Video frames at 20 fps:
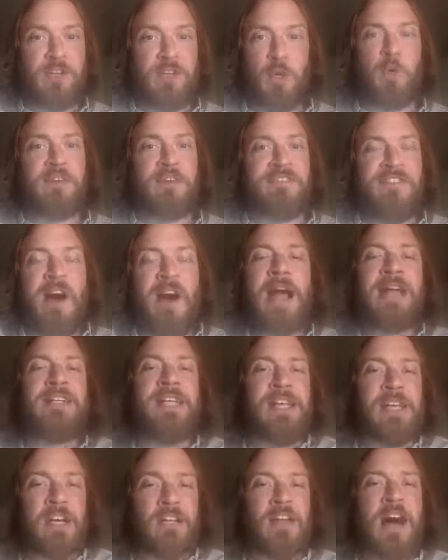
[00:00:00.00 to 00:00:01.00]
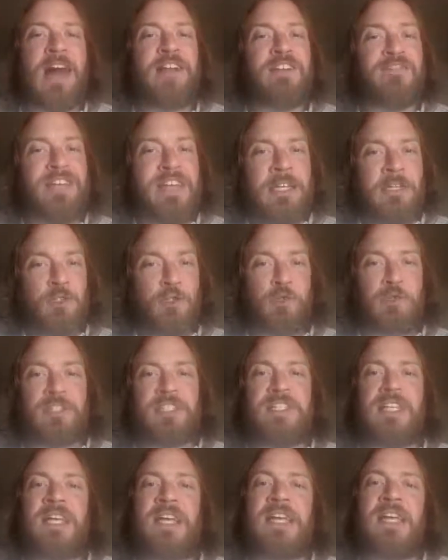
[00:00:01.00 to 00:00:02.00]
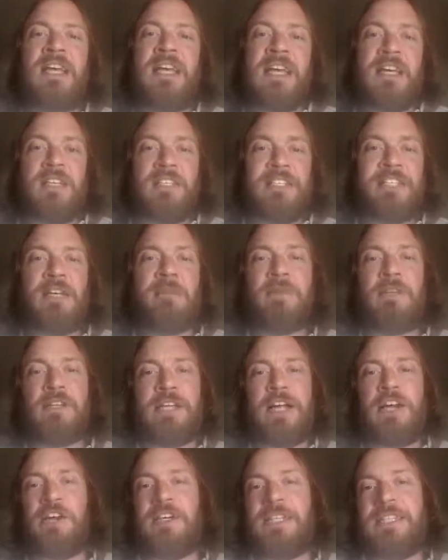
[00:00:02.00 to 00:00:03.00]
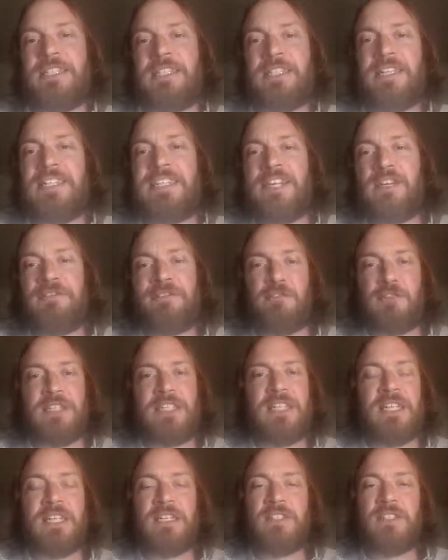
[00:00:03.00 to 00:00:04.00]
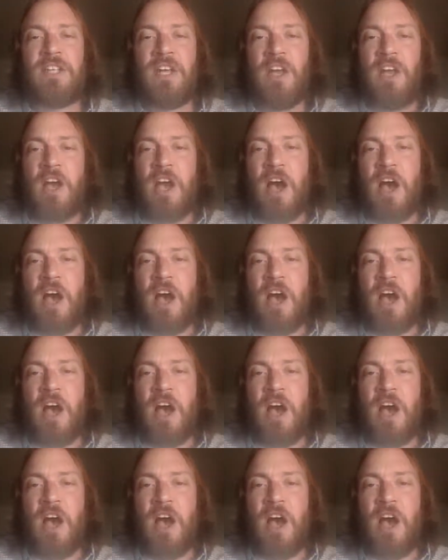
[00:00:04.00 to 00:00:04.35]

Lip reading: you were finding a lot of interesting similarities and differences